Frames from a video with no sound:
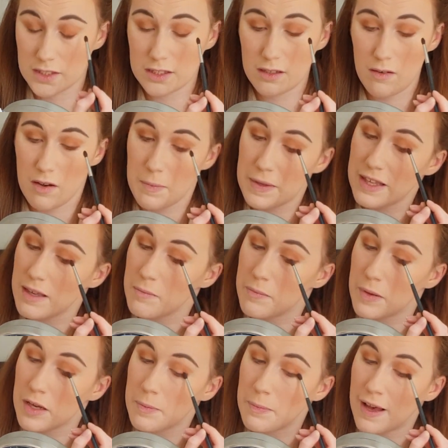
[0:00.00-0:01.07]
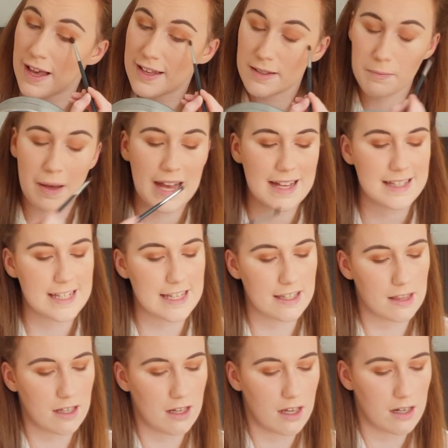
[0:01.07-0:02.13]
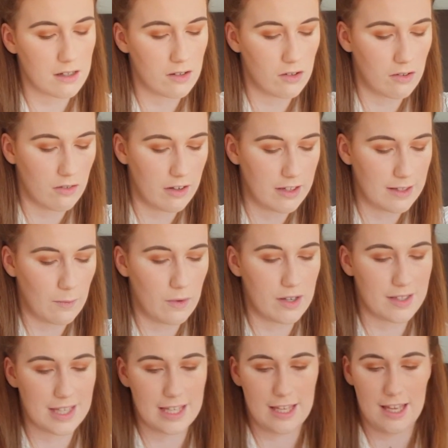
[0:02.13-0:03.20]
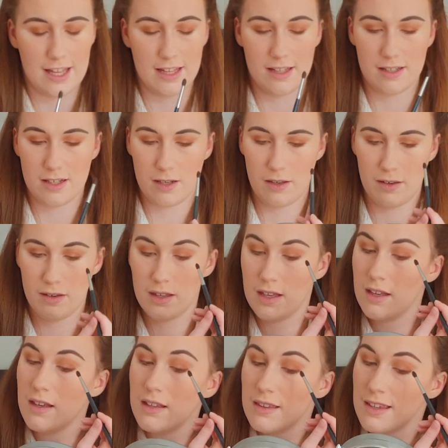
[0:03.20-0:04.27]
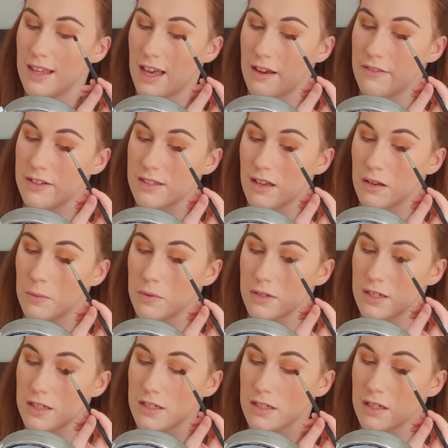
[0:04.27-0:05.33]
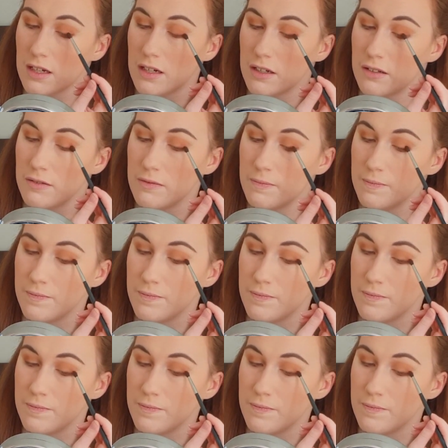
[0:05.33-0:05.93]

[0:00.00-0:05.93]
So I begin by patting the colour on and then working it into the areas that I want it to go.